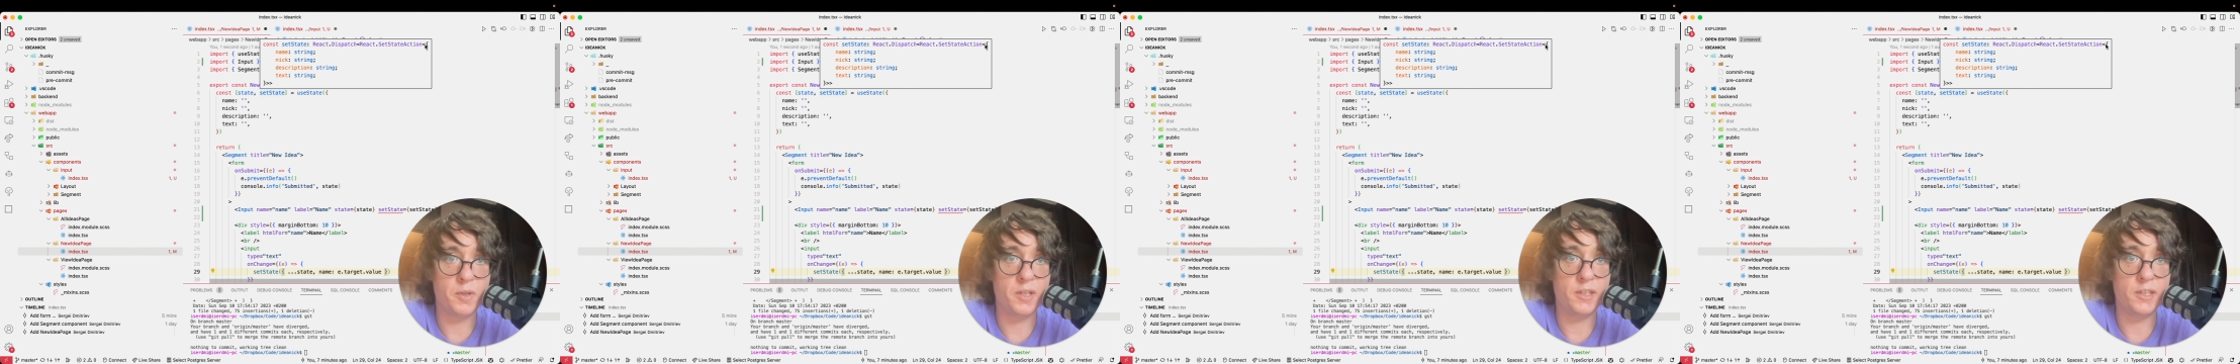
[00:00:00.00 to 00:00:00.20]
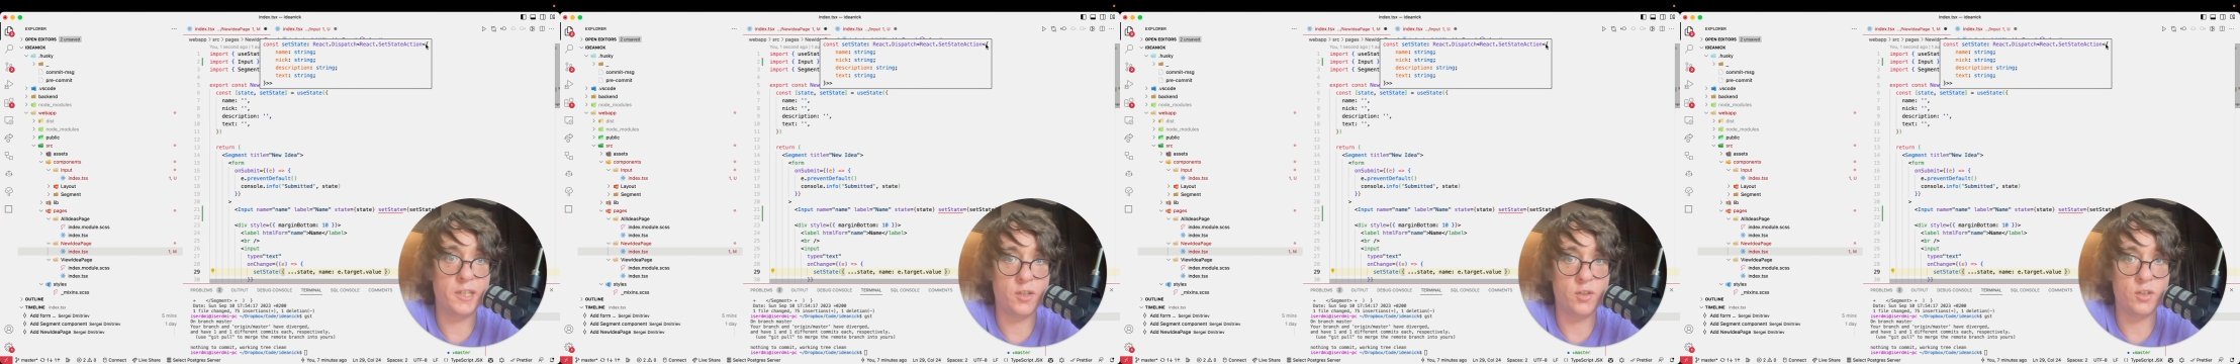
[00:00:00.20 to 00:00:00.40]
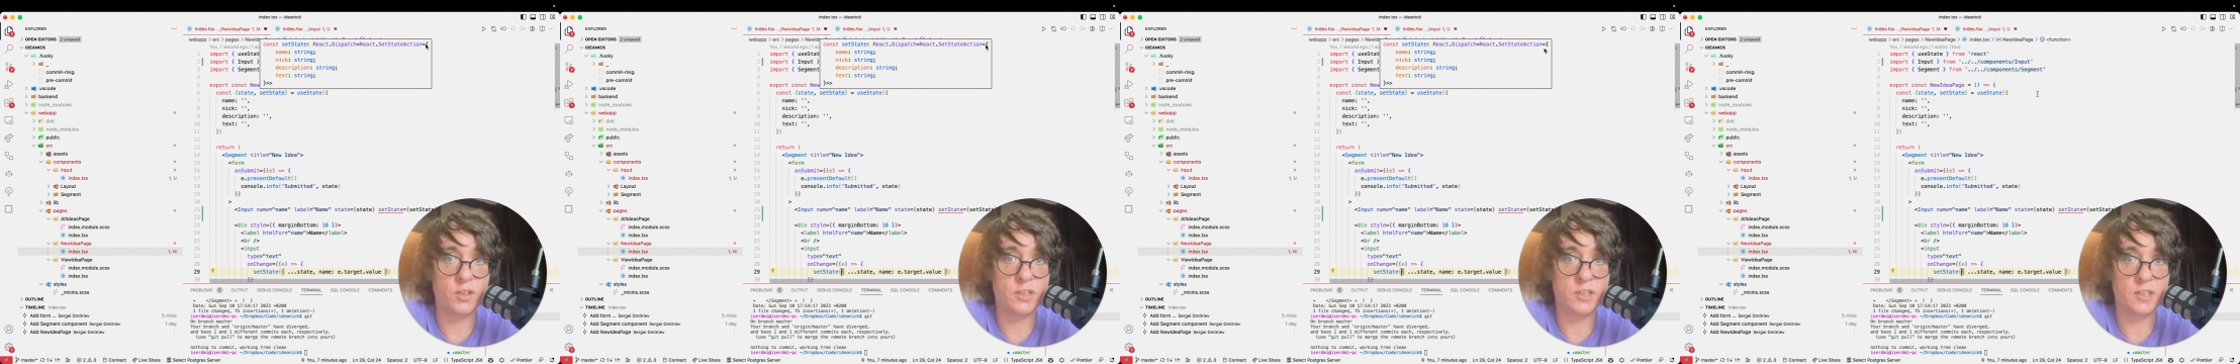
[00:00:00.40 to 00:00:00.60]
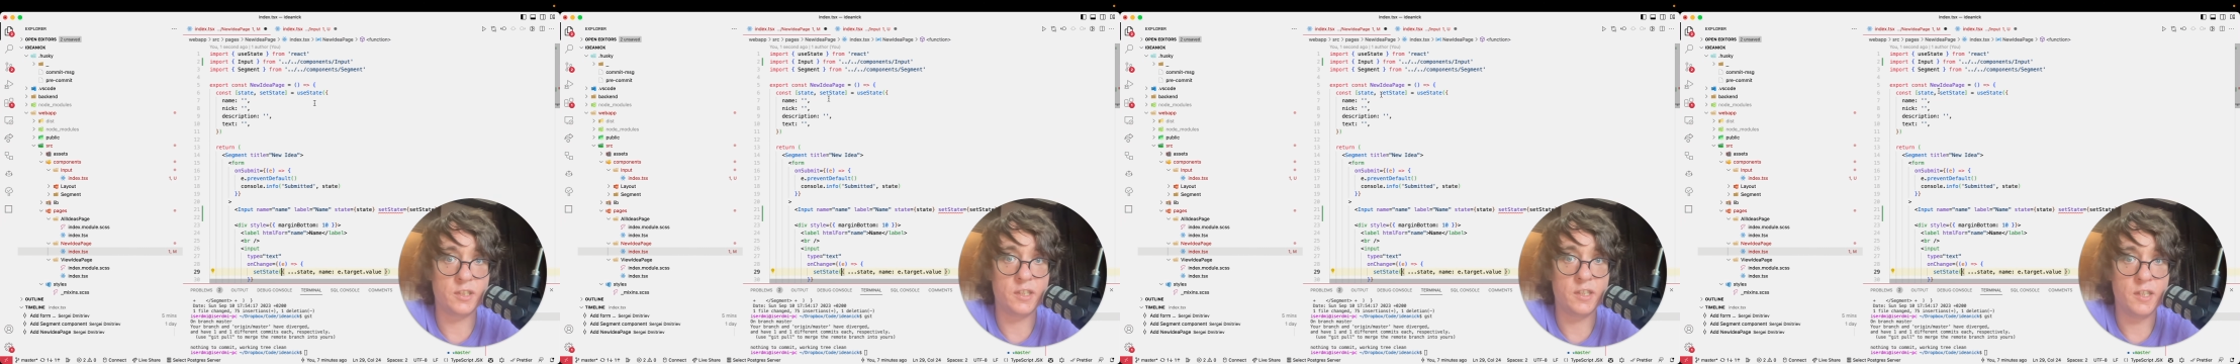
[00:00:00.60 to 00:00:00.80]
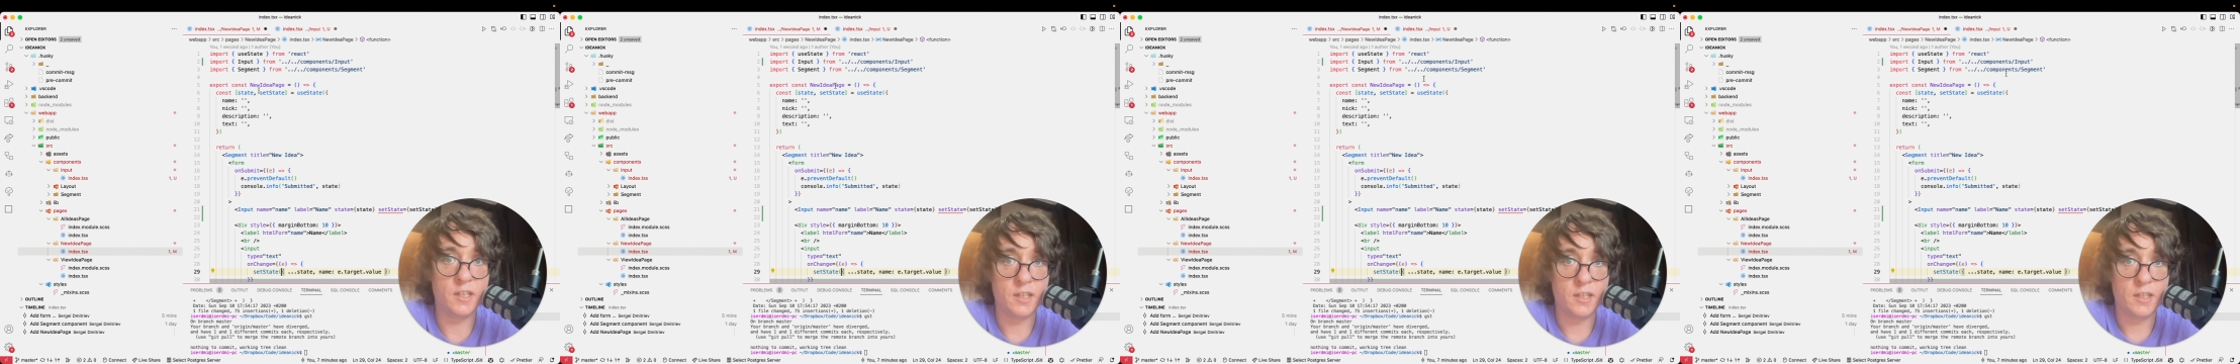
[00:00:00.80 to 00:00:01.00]
some
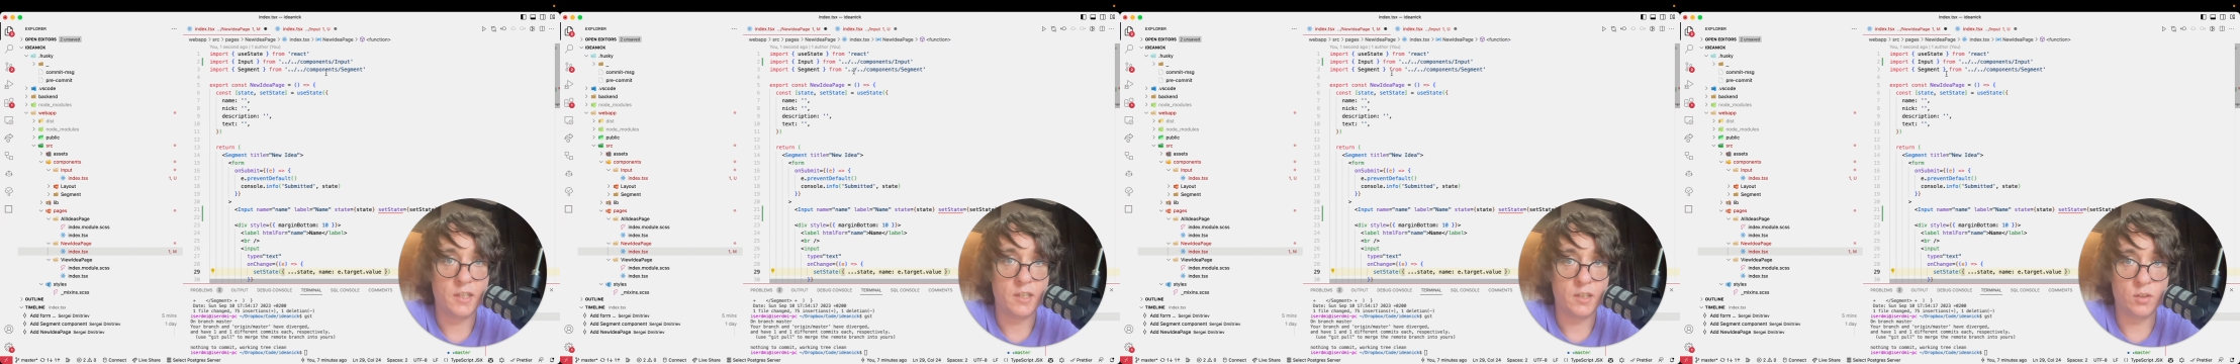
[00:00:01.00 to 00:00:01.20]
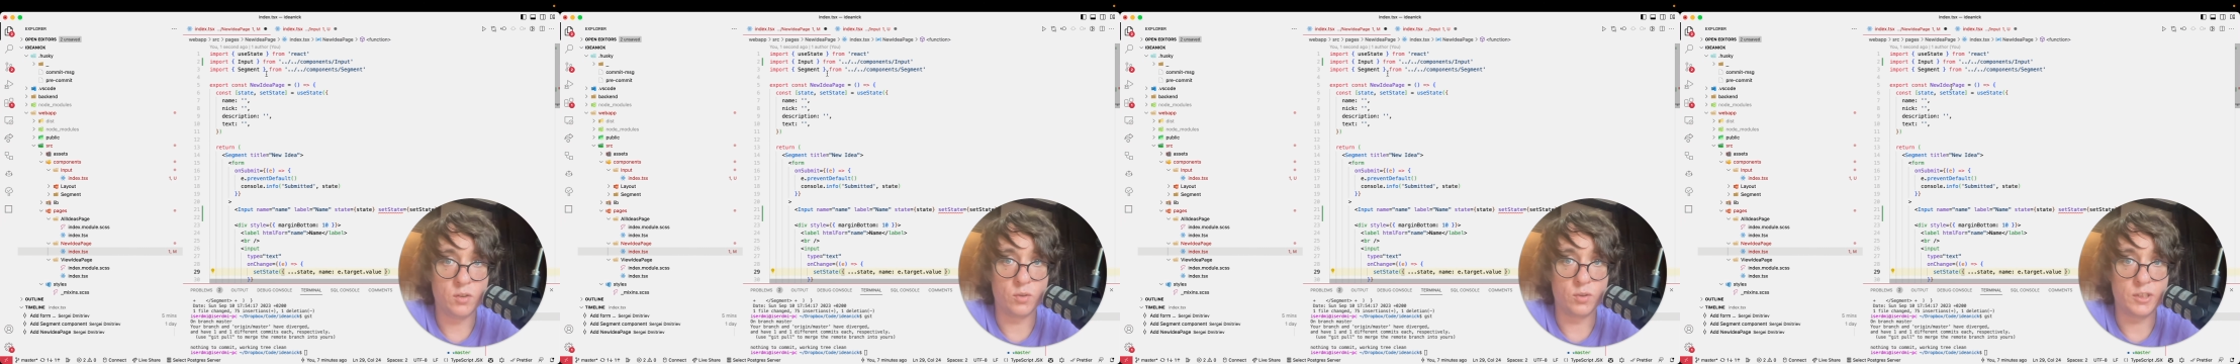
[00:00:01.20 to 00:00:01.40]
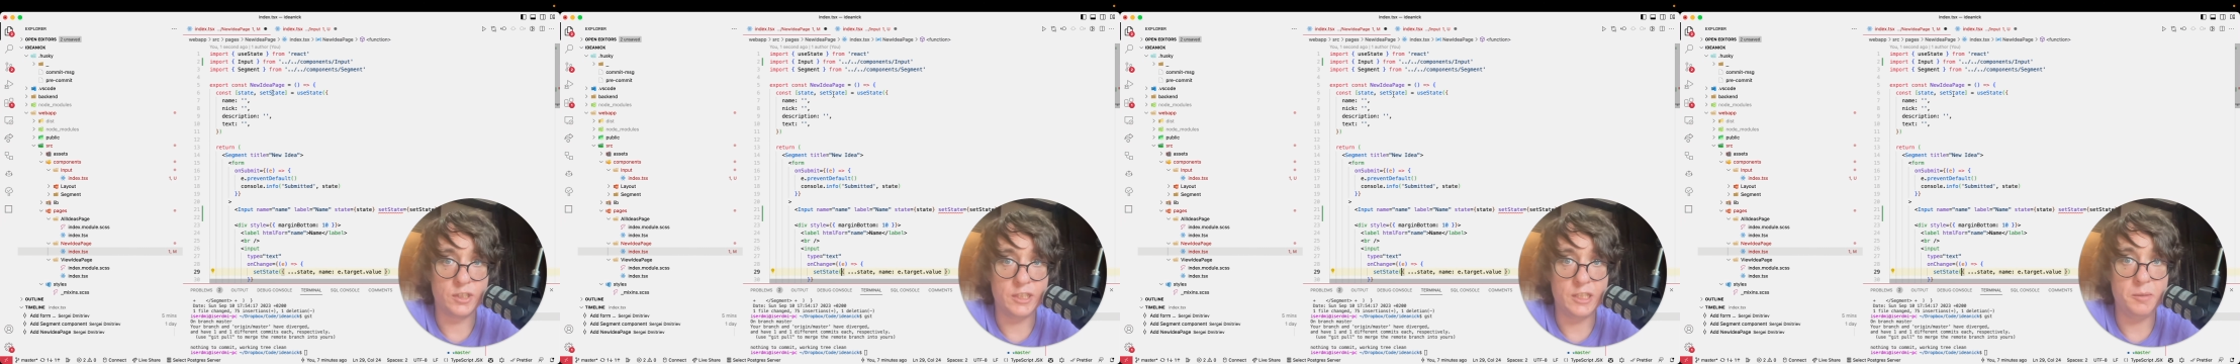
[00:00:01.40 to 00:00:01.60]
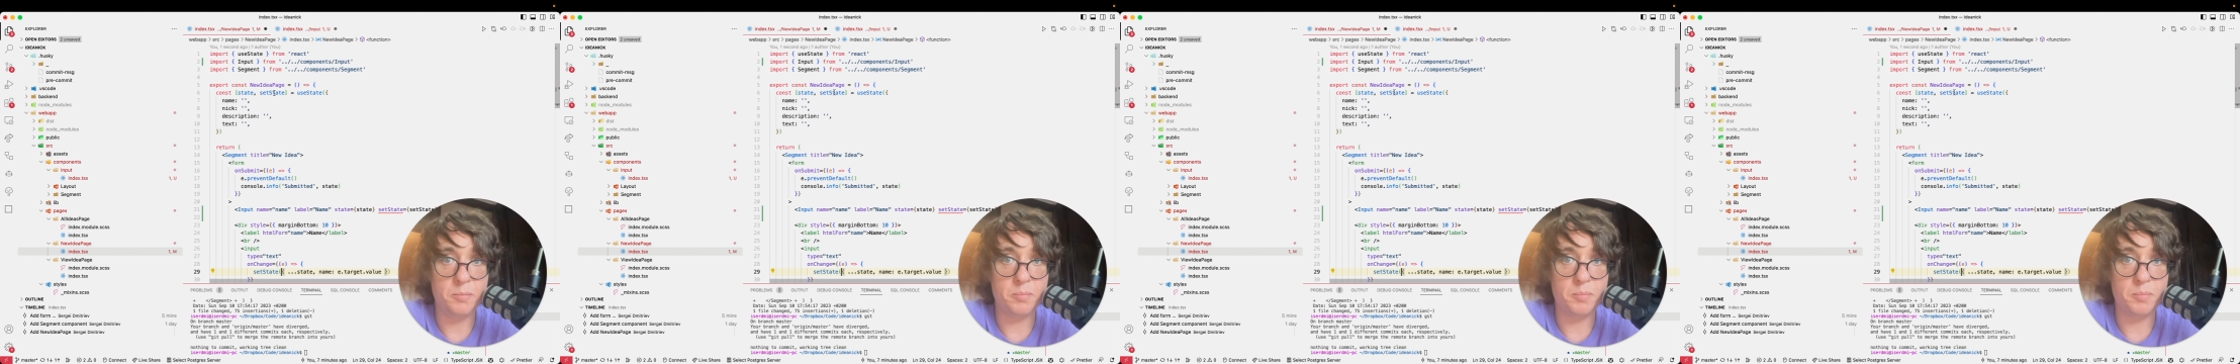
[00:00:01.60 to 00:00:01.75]
React state action,